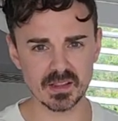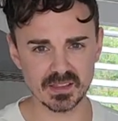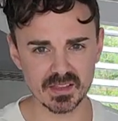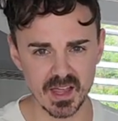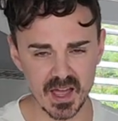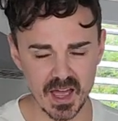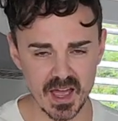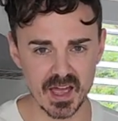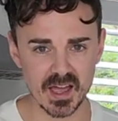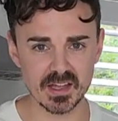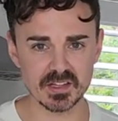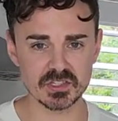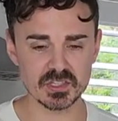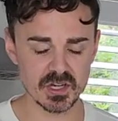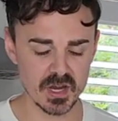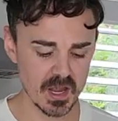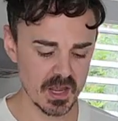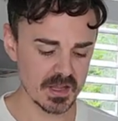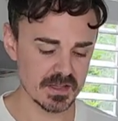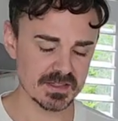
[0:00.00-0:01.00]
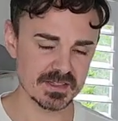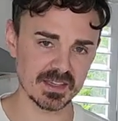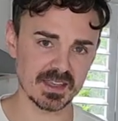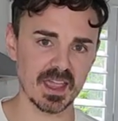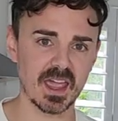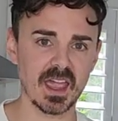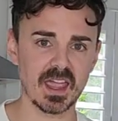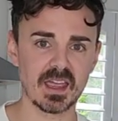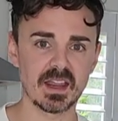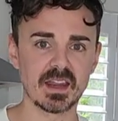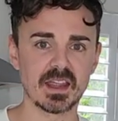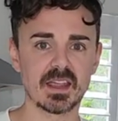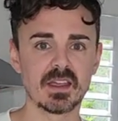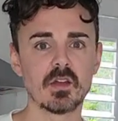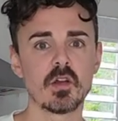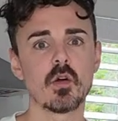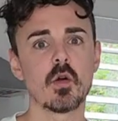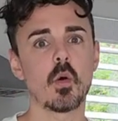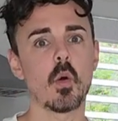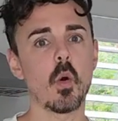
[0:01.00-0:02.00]
large zucchini,
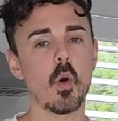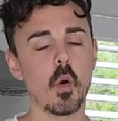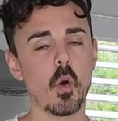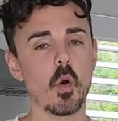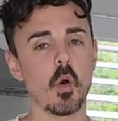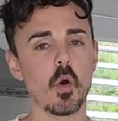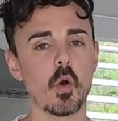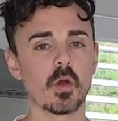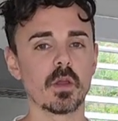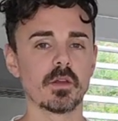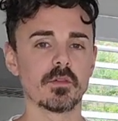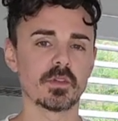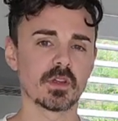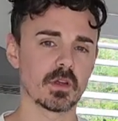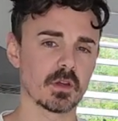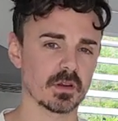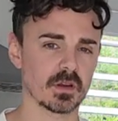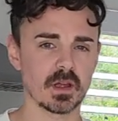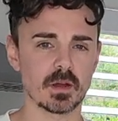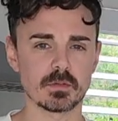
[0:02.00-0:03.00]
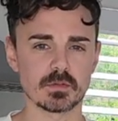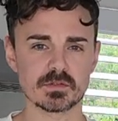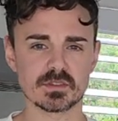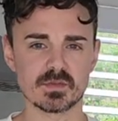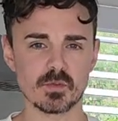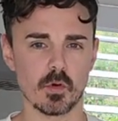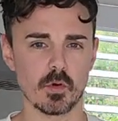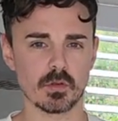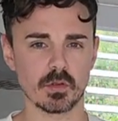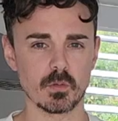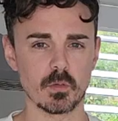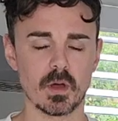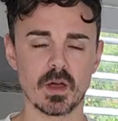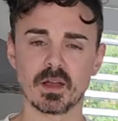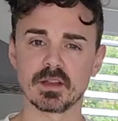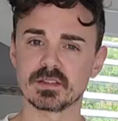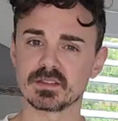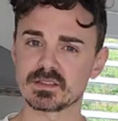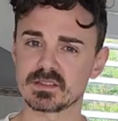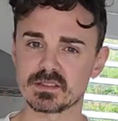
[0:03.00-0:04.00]
or if you've got a couple smaller
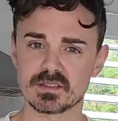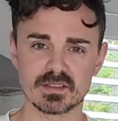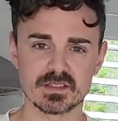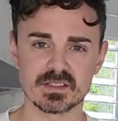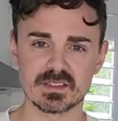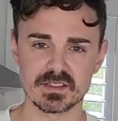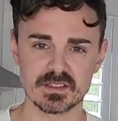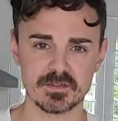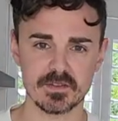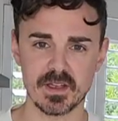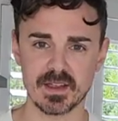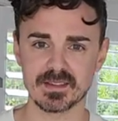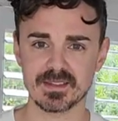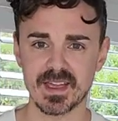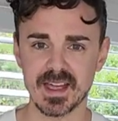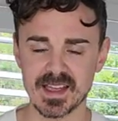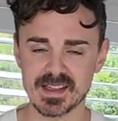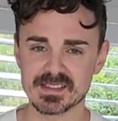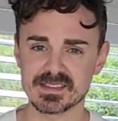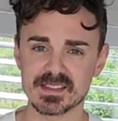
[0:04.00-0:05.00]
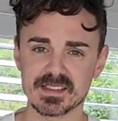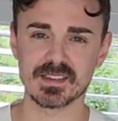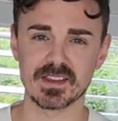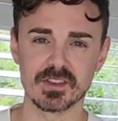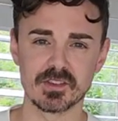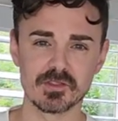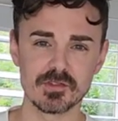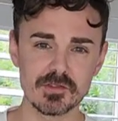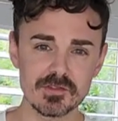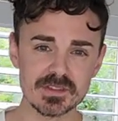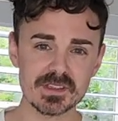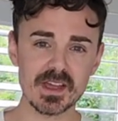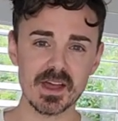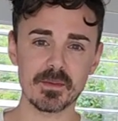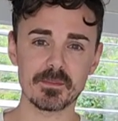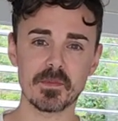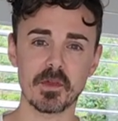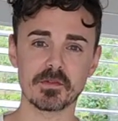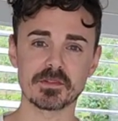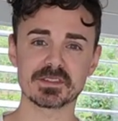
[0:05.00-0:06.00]
ones, this is fantastic to use
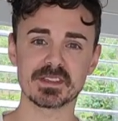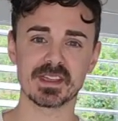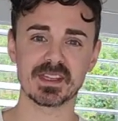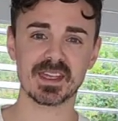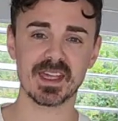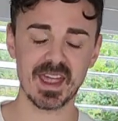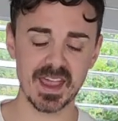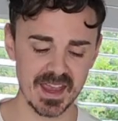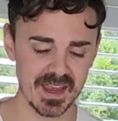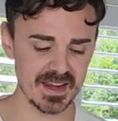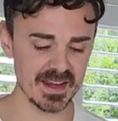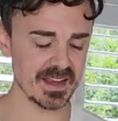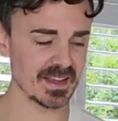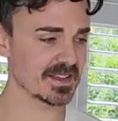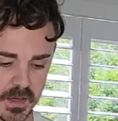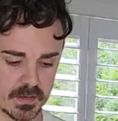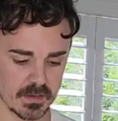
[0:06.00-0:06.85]
up those zucchinis.